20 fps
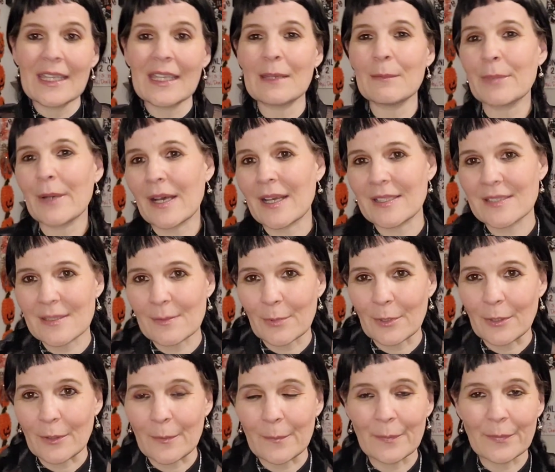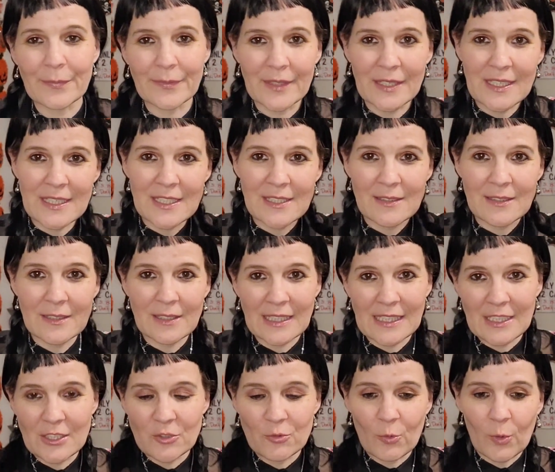Impossible. These,
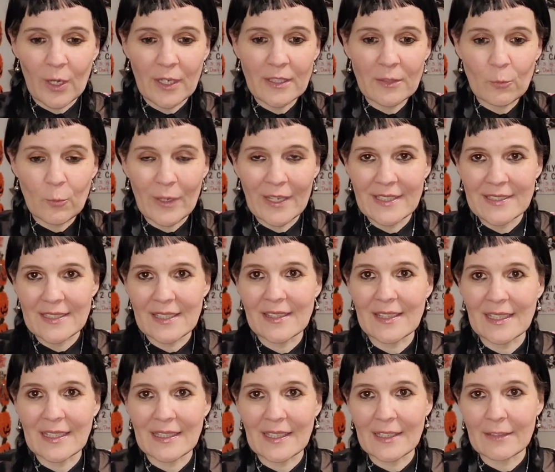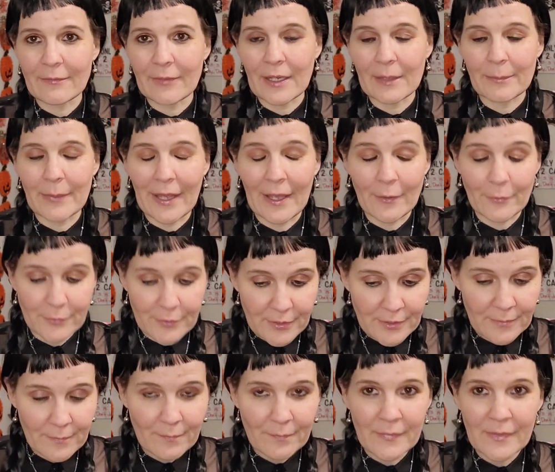each one weighs, I think, like 5
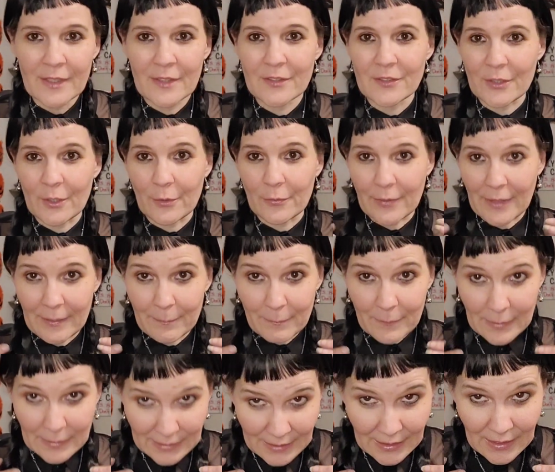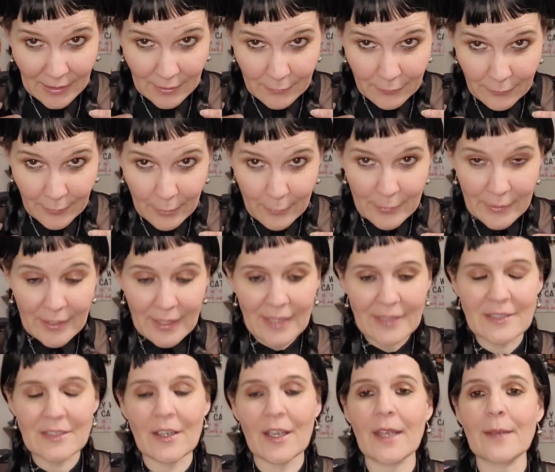pounds. So if I'm leaning forward
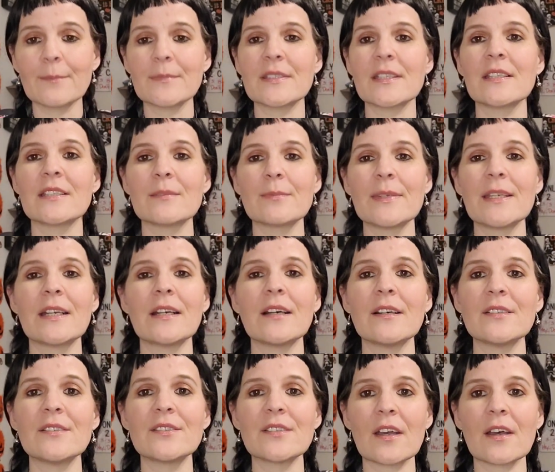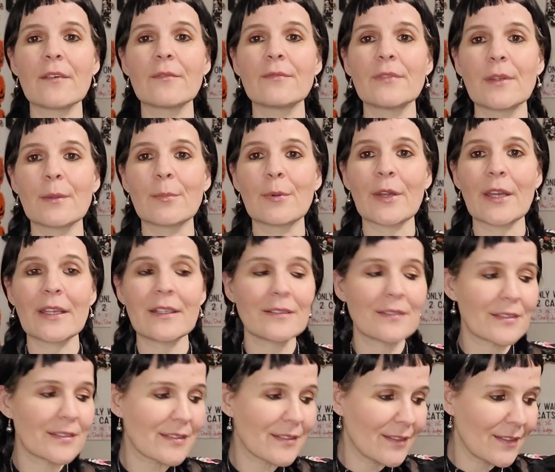at times, it's because of the
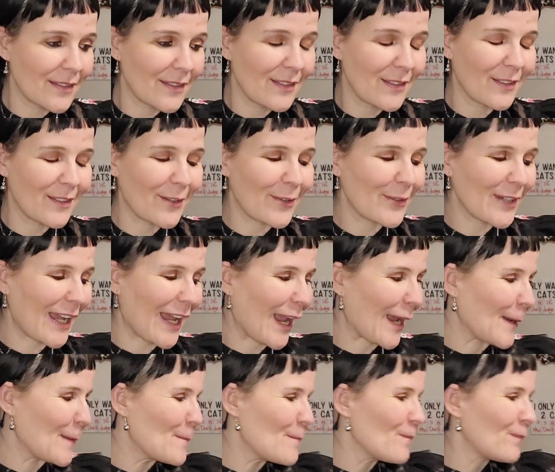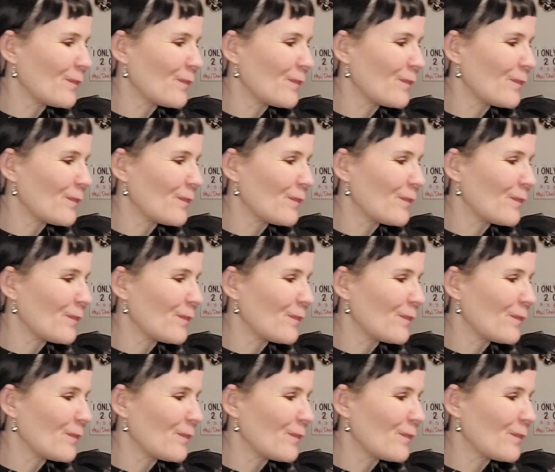braids. Okay.